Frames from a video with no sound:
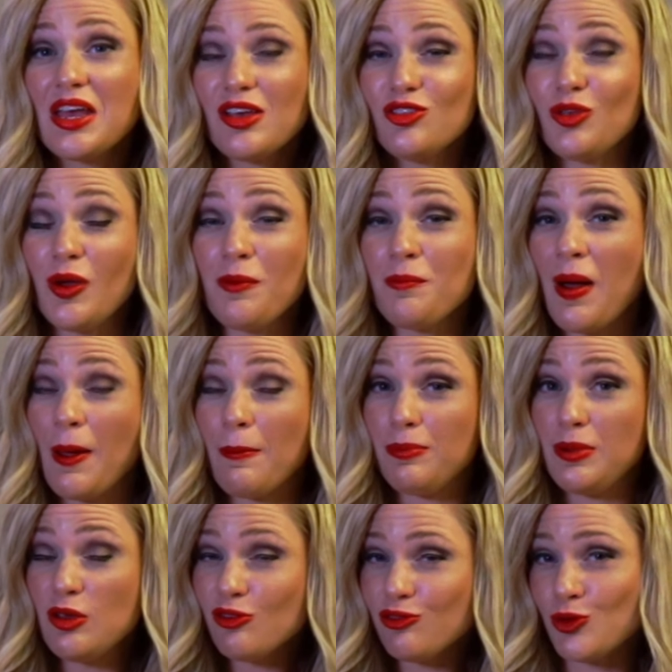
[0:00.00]
So I have my
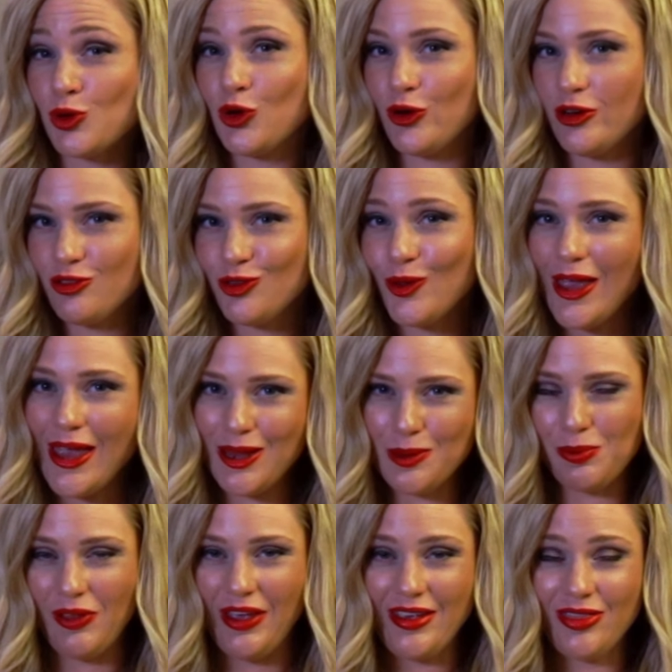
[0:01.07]
beautiful crystal egg
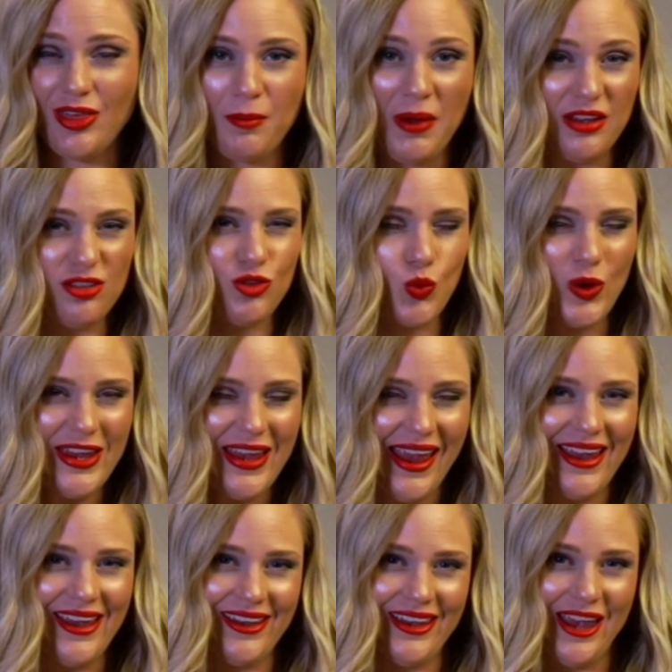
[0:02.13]
plate that my sweet
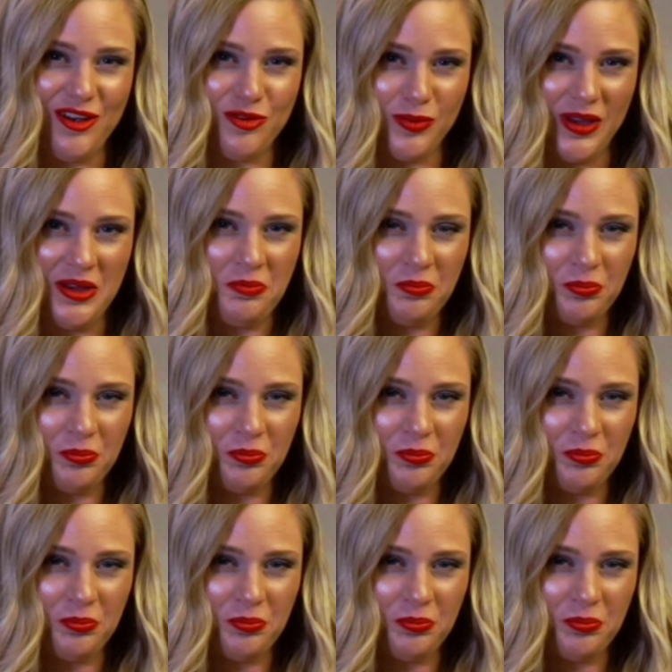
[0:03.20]
aunt gave me.